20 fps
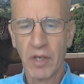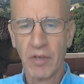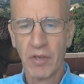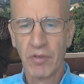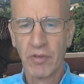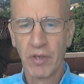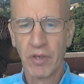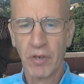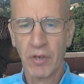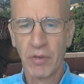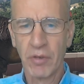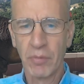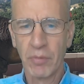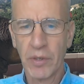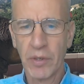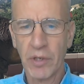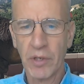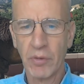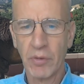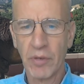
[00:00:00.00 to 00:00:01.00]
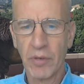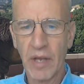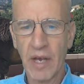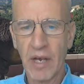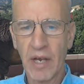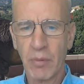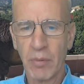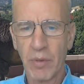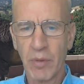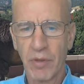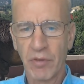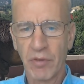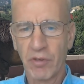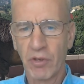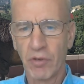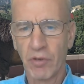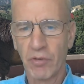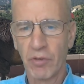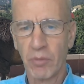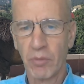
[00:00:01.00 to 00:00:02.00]
So as we know now with
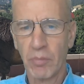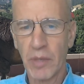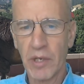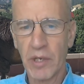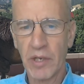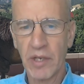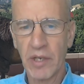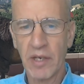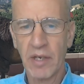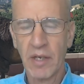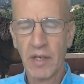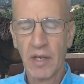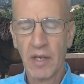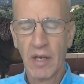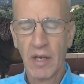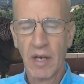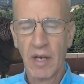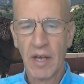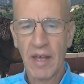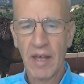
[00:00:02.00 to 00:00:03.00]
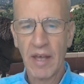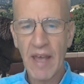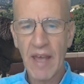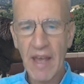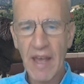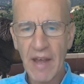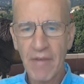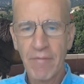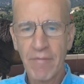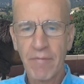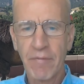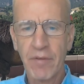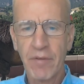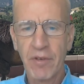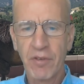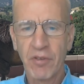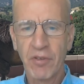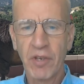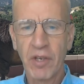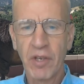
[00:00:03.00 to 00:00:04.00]
social media, every
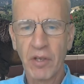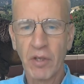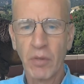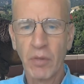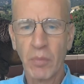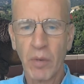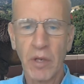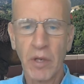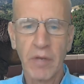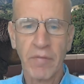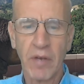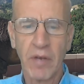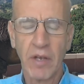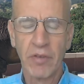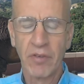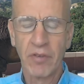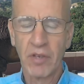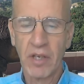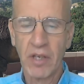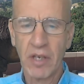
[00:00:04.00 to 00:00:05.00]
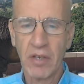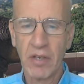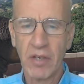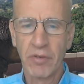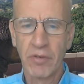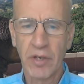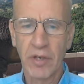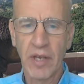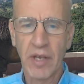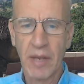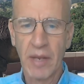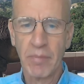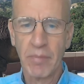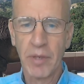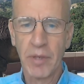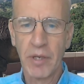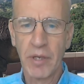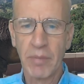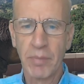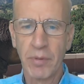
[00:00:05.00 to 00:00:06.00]
single one of us is or can
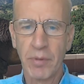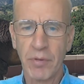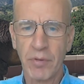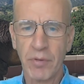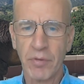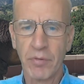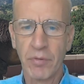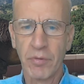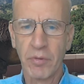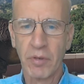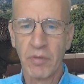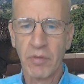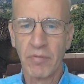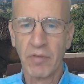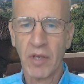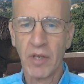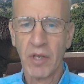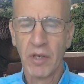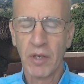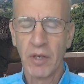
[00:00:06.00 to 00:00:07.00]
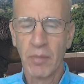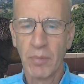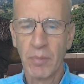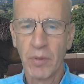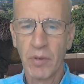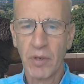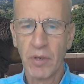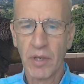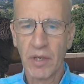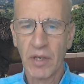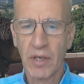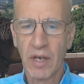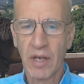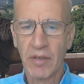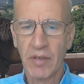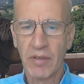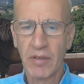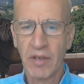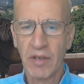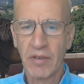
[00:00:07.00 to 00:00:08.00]
be a producer of computing
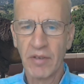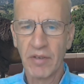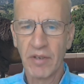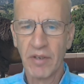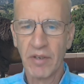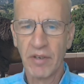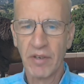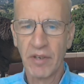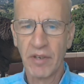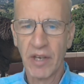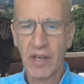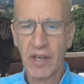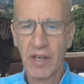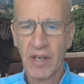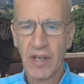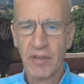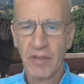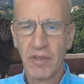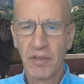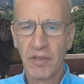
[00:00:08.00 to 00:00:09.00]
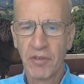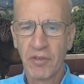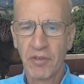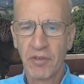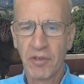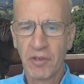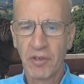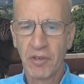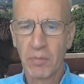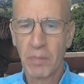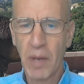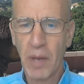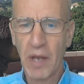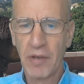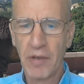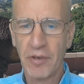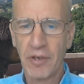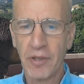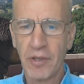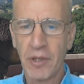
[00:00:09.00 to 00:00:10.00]
content. And this has
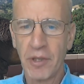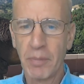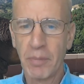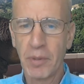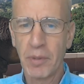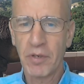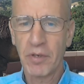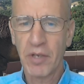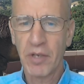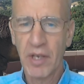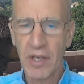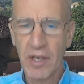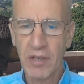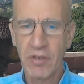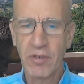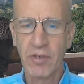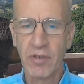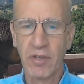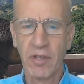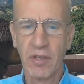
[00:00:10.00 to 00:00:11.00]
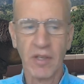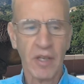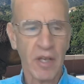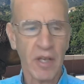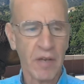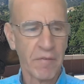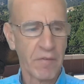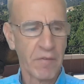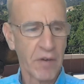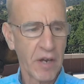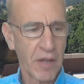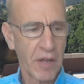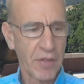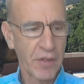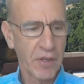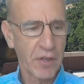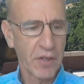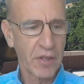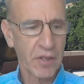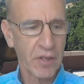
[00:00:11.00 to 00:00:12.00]
expanded the potential for
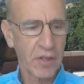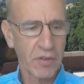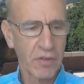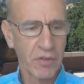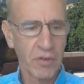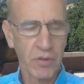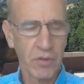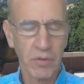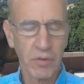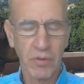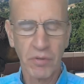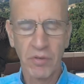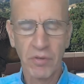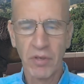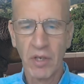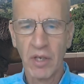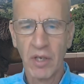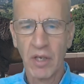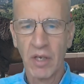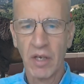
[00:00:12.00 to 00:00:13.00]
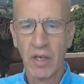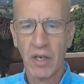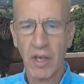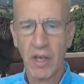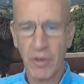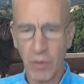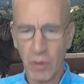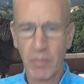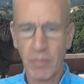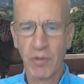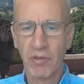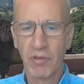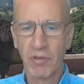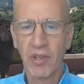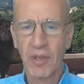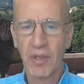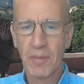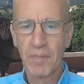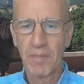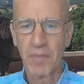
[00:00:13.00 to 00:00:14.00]
ethical issues enormously.